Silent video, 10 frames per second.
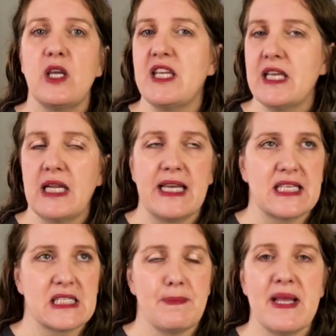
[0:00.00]
yearly
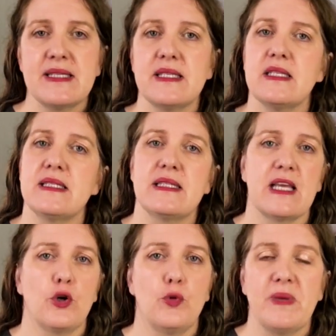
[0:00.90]
expenses
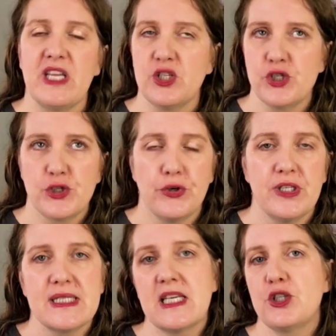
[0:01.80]
that could be
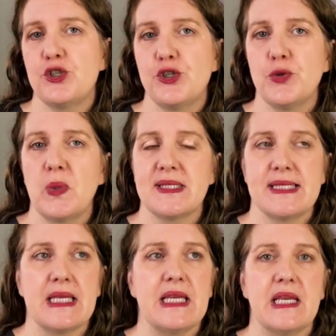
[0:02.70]
insurance that's due once
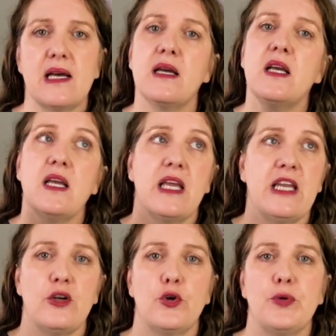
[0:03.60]
a year,
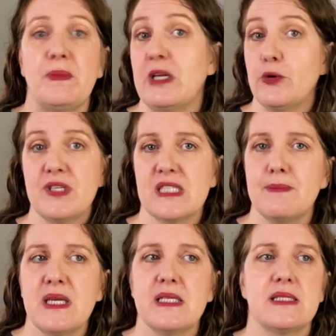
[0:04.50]
it could be
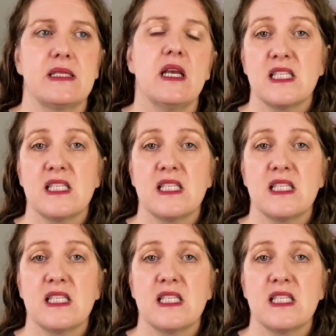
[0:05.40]
Christmas.